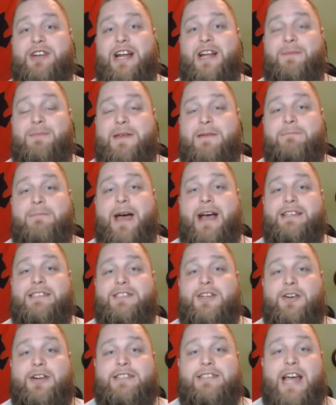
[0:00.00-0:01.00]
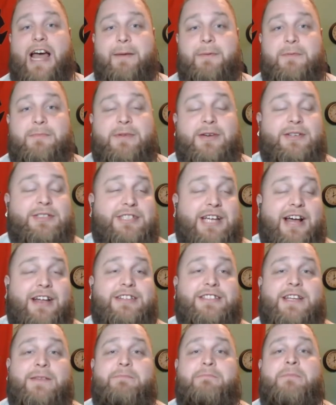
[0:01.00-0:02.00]
to beat Matt Stonie's Happy Meal
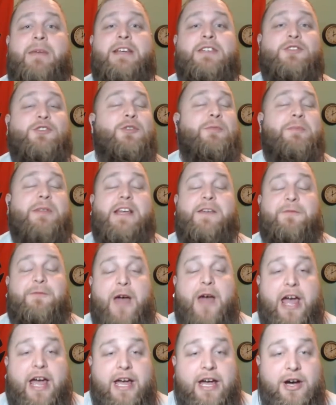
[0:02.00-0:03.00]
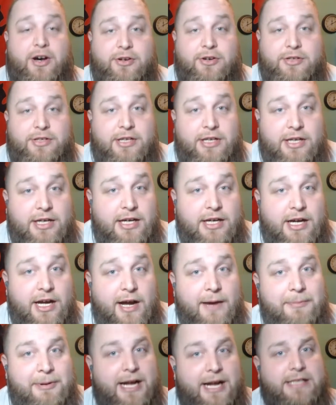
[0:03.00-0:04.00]
challenge and miserably failed,
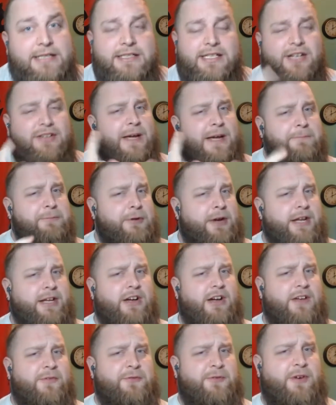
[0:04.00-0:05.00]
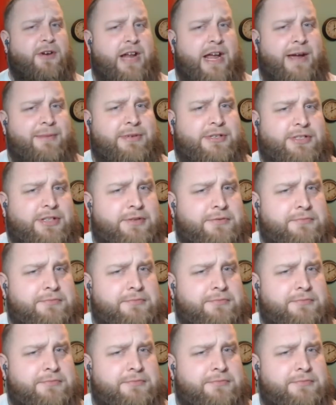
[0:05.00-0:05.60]
but I still did pretty good for an amateur.